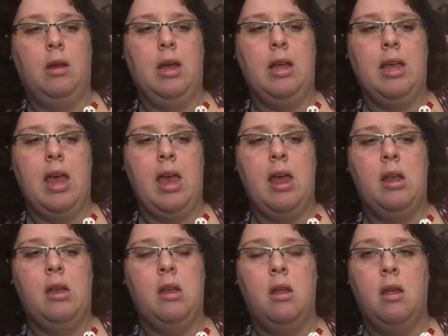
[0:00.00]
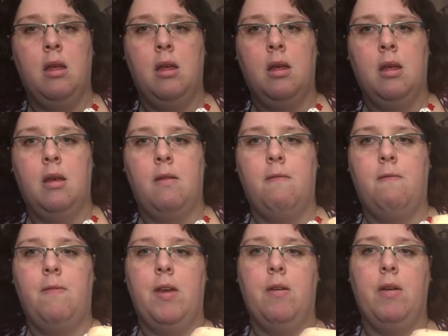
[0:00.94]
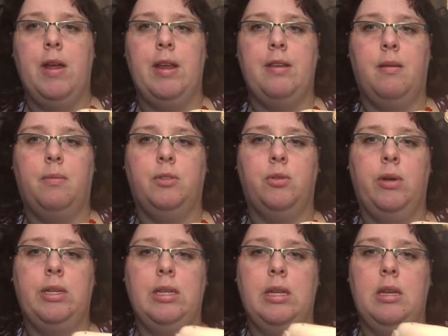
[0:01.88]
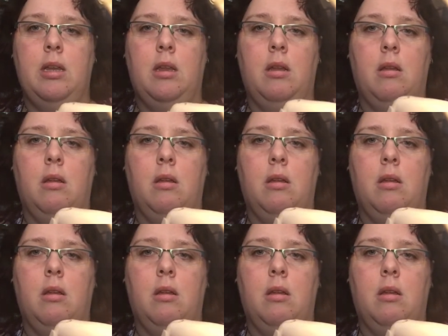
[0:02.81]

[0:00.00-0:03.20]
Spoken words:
Again, very double jointed.